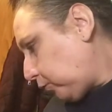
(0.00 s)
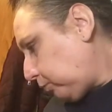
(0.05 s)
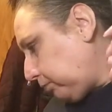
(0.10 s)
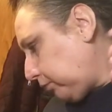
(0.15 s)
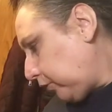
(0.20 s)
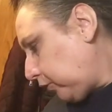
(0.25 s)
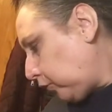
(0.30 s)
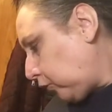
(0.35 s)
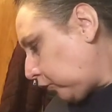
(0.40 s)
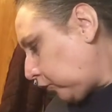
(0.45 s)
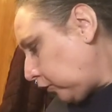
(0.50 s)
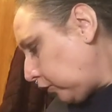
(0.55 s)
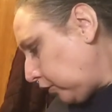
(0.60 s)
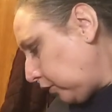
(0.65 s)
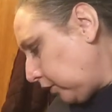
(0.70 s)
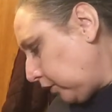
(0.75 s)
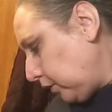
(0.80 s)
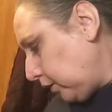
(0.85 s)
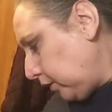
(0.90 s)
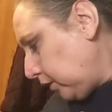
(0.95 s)
brush,
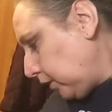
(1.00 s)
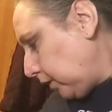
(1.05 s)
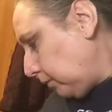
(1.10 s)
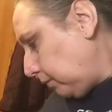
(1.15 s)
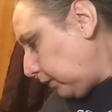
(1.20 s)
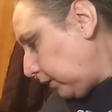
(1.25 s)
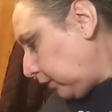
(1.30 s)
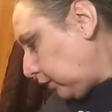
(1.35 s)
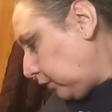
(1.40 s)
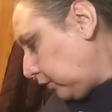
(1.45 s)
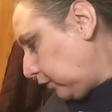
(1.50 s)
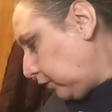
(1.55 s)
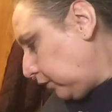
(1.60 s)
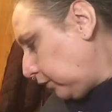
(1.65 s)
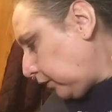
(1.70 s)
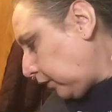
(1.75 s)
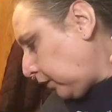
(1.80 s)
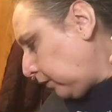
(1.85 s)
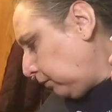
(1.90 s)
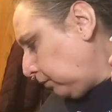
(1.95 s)
because
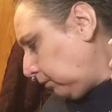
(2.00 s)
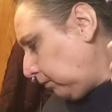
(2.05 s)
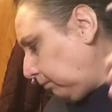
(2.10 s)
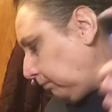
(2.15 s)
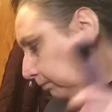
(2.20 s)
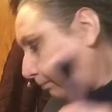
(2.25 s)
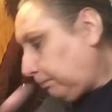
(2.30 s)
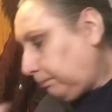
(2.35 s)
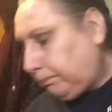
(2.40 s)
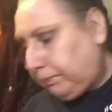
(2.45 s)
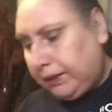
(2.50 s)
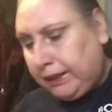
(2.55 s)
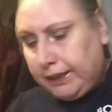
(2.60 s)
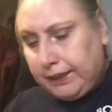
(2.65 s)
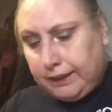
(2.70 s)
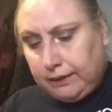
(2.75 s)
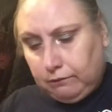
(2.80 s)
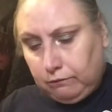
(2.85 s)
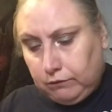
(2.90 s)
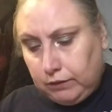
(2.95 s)
I've
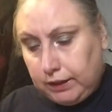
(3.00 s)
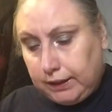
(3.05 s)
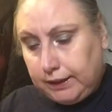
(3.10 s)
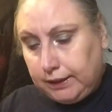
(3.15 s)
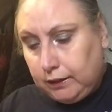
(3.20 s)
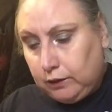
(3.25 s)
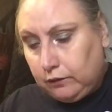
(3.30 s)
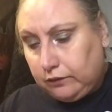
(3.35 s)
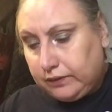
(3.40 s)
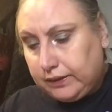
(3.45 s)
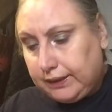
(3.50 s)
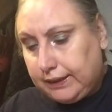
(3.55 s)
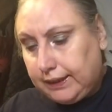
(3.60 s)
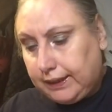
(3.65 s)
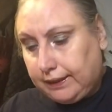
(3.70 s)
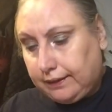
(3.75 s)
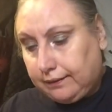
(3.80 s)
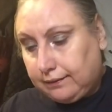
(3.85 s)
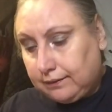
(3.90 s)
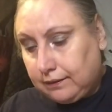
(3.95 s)
been really loving
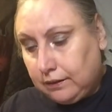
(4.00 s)
this.